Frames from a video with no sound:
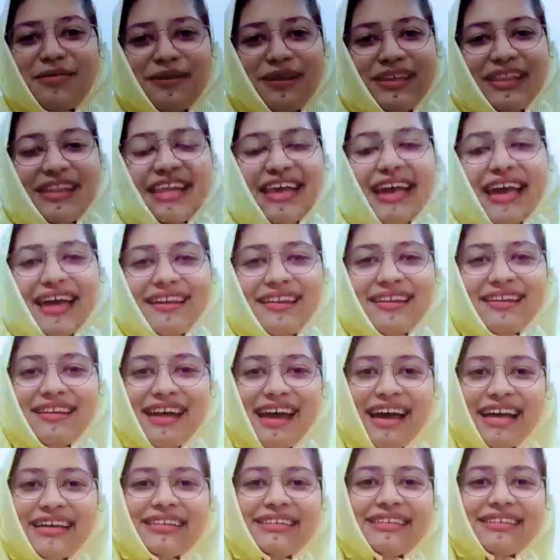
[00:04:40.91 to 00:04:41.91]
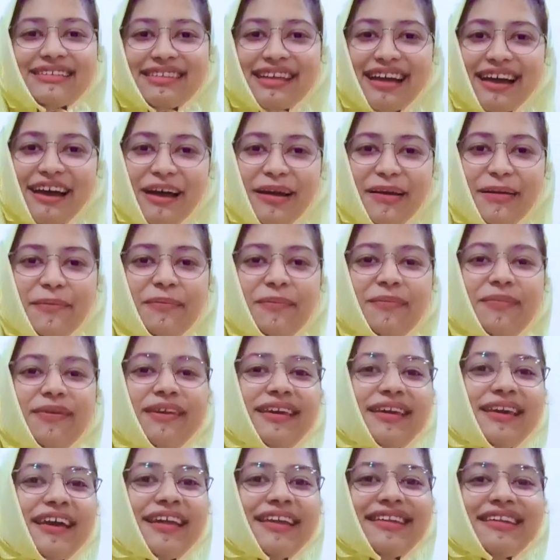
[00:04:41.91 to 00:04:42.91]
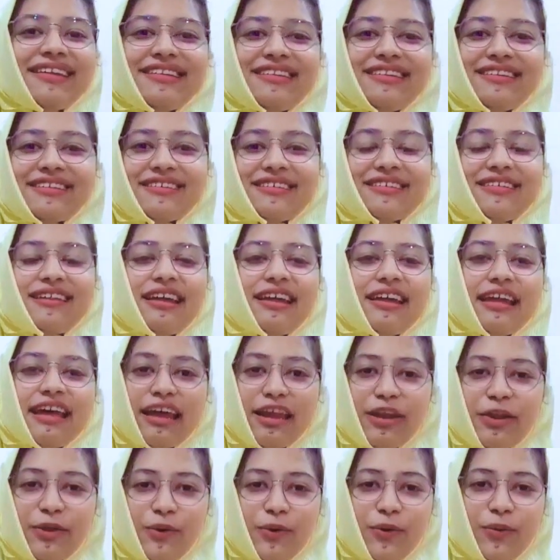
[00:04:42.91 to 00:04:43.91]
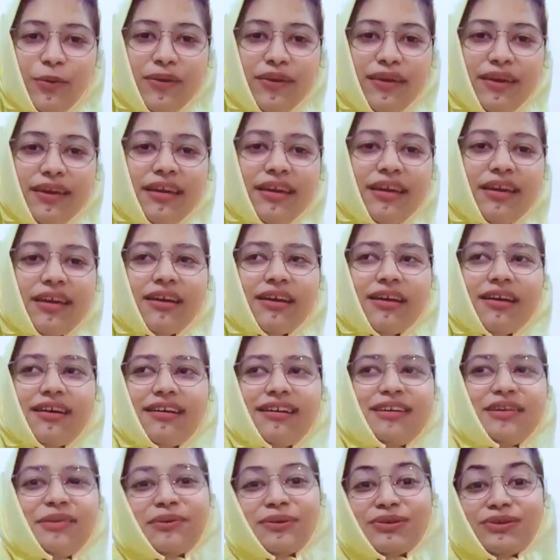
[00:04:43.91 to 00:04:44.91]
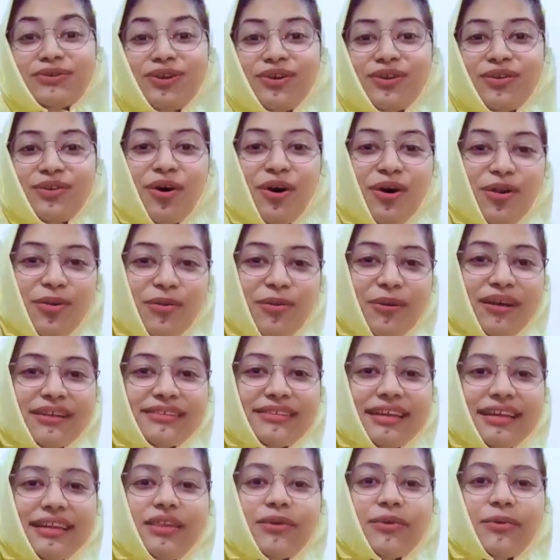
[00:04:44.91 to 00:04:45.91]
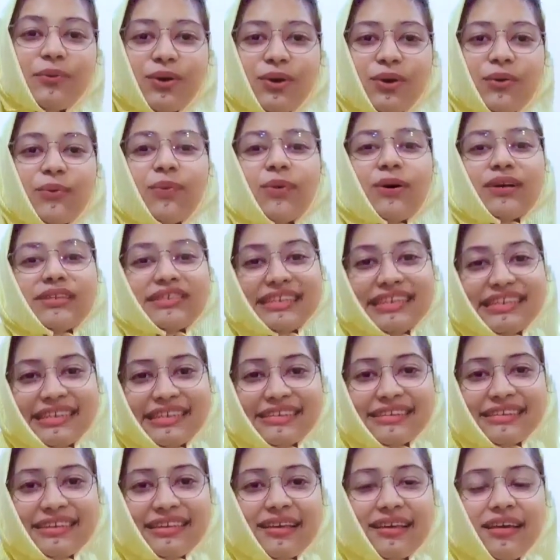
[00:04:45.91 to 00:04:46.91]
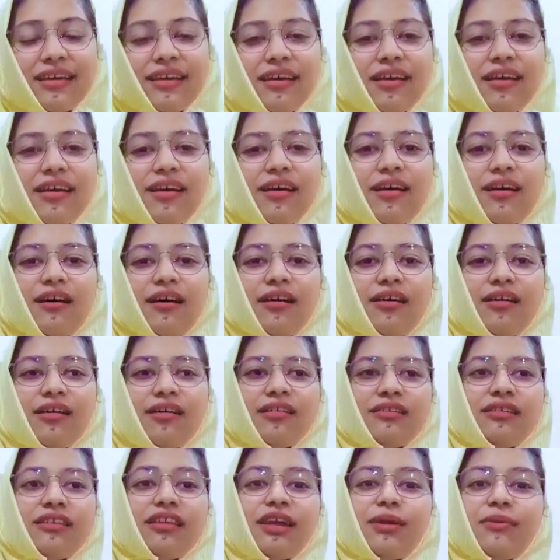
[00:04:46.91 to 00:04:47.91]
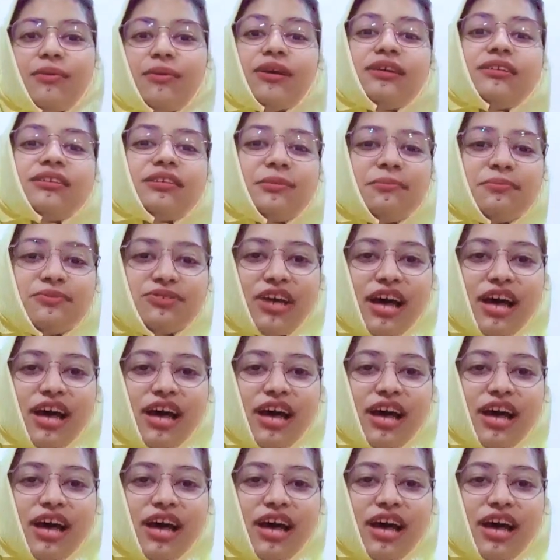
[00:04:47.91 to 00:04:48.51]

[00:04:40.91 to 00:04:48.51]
I really had a nice time being an intern at Adobe. It was not always that the work was easy. There were some